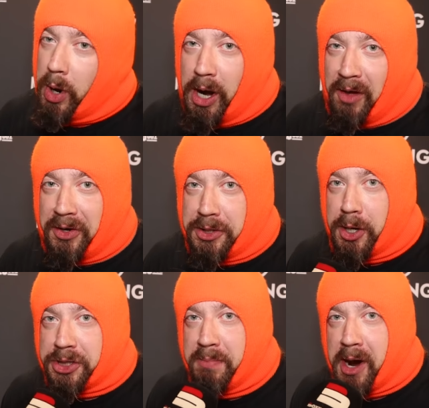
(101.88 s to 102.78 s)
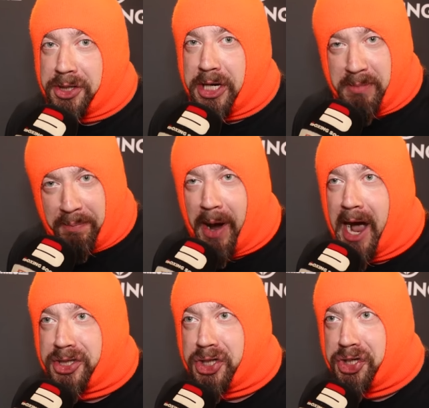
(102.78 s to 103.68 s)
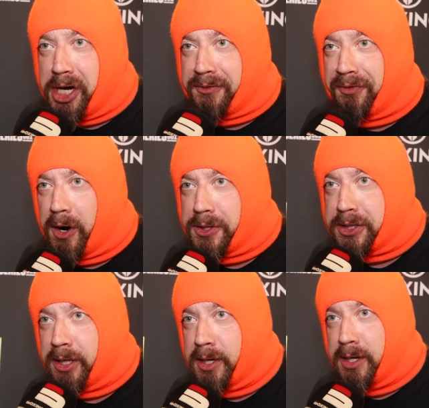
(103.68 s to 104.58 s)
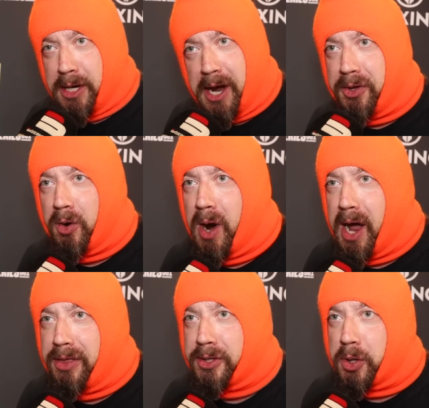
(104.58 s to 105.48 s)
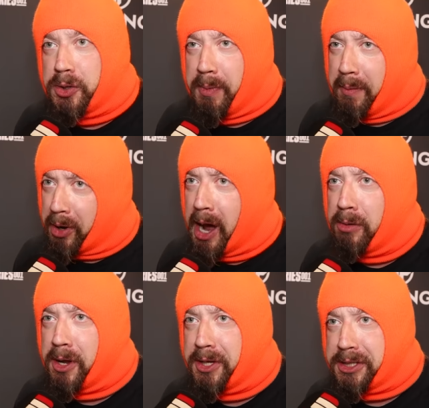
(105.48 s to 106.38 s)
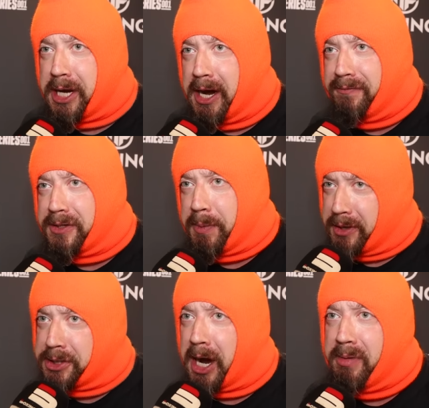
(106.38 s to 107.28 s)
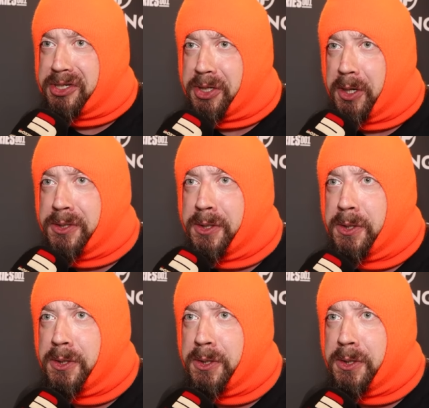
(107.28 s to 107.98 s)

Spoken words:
Well, if he does, he might see me pants shit first. Either way, there's going to be brown on that canvas by the time it's done.